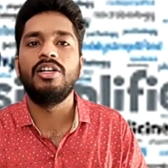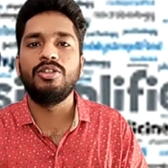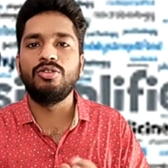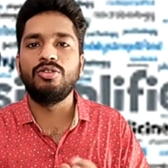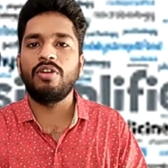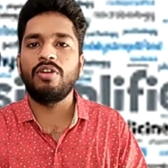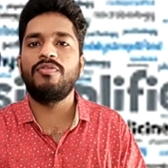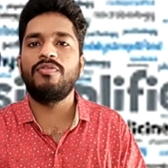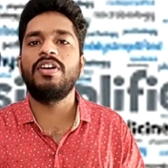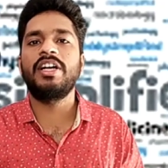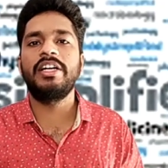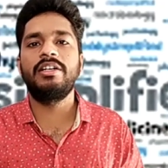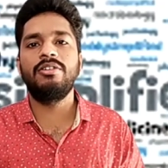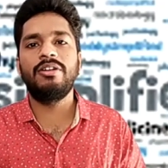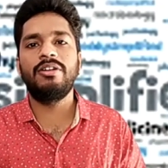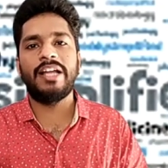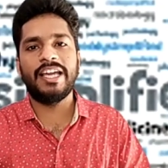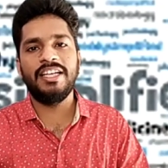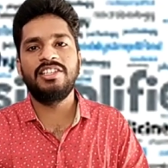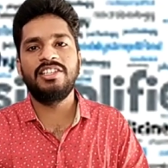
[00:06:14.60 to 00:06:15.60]
do not forget to
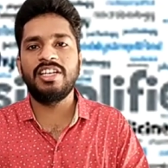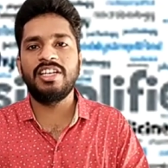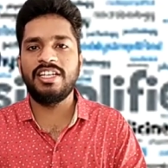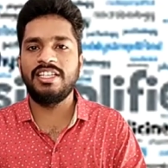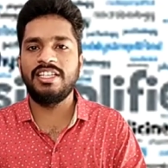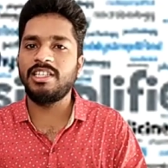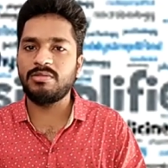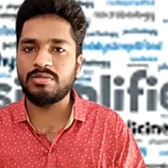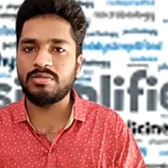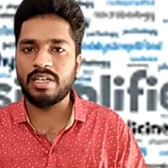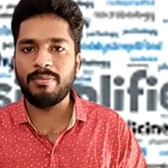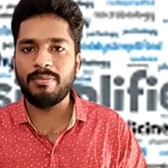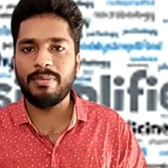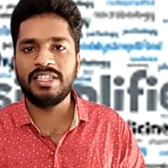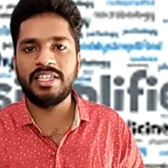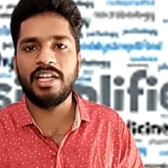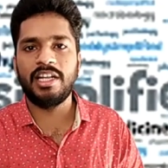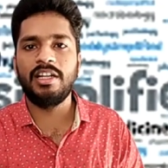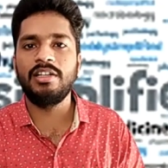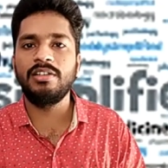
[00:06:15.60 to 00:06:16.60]
like, share, and subscribe my
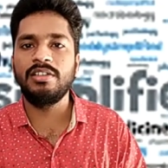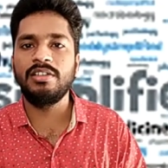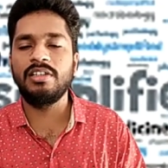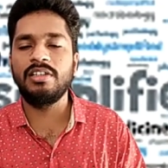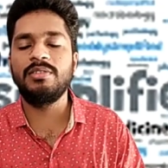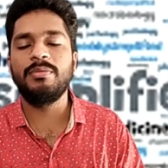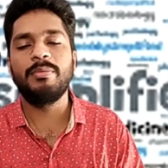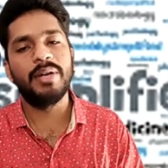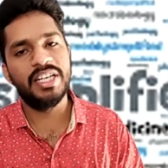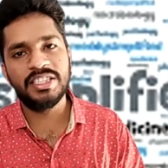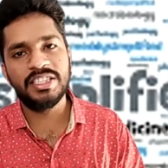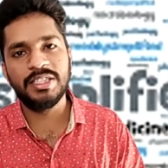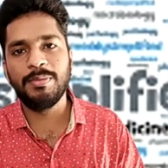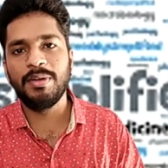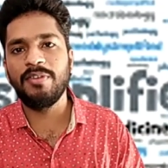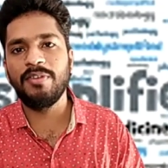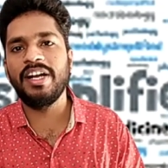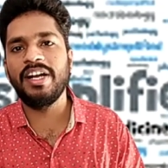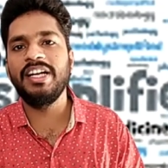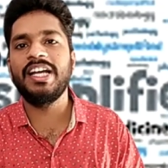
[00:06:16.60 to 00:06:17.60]
channel, Meddy
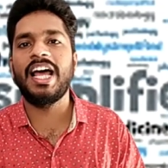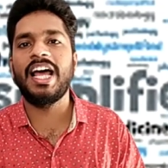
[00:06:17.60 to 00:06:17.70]
Simplified.